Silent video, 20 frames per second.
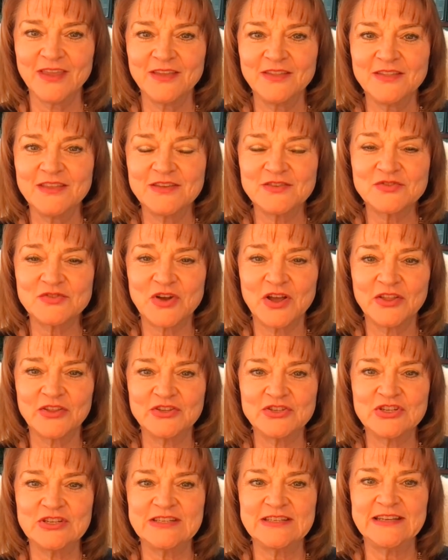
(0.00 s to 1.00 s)
The
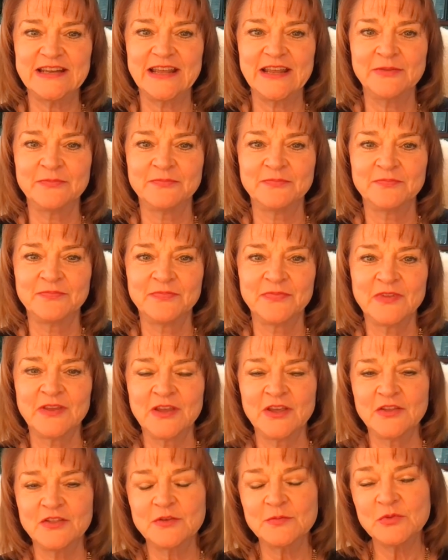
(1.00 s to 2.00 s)
astrology today.
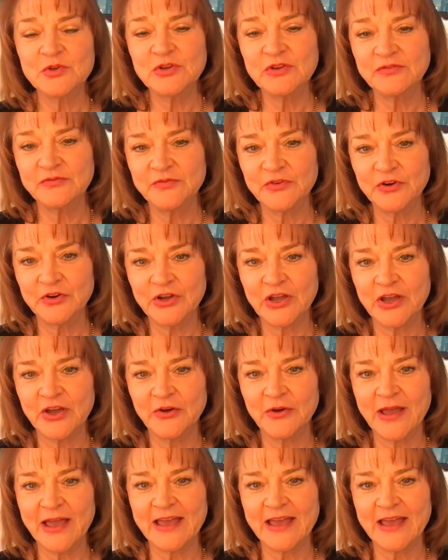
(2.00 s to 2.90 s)
The moon in Virgo